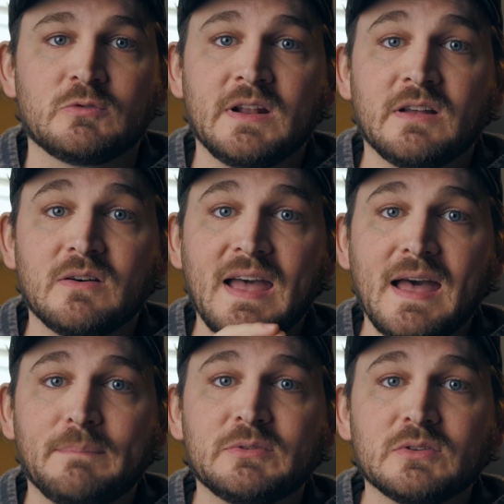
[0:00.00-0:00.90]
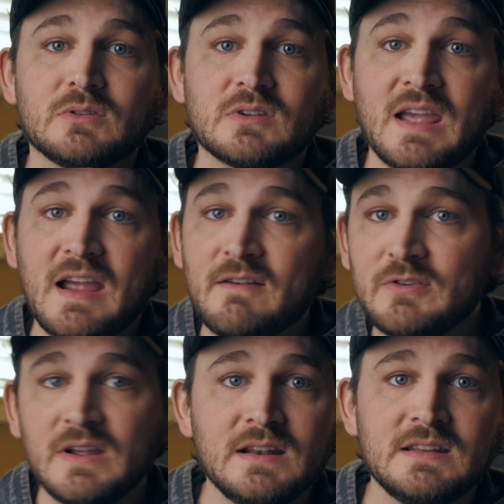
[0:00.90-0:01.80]
Write out absolutely
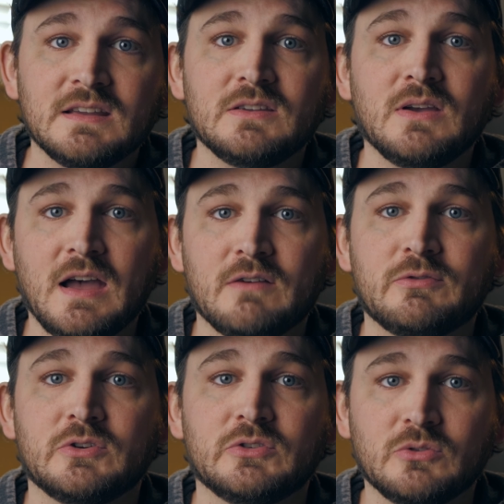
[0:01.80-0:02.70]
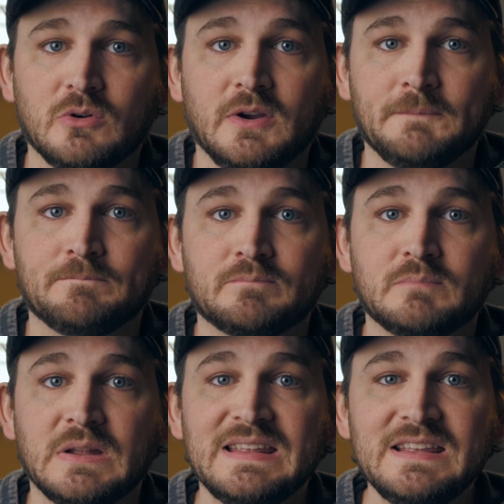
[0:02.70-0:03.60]
every idea you have for your story,
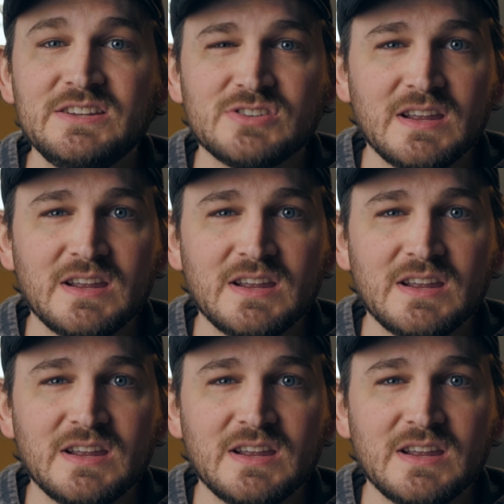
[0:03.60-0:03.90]
but each